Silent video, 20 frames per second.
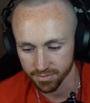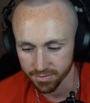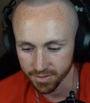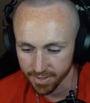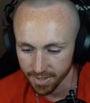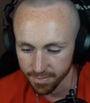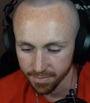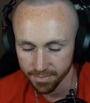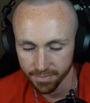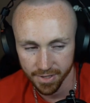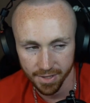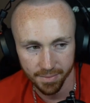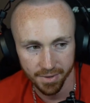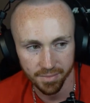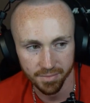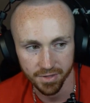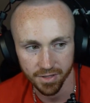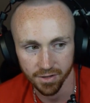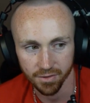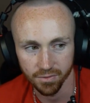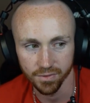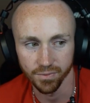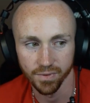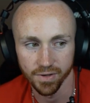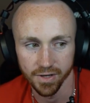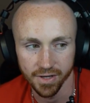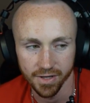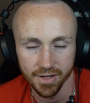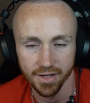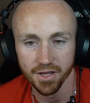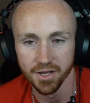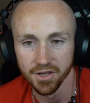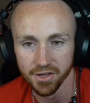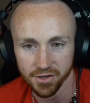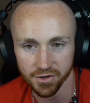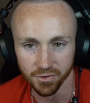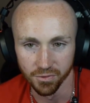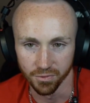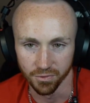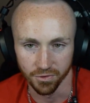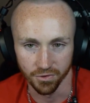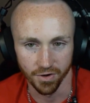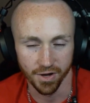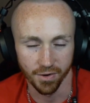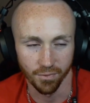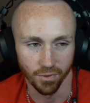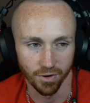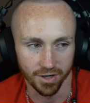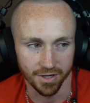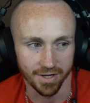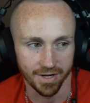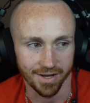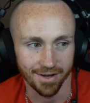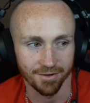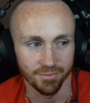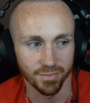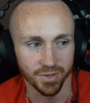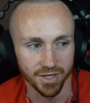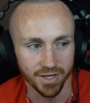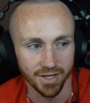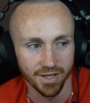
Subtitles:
that may be the only way you regret working out. But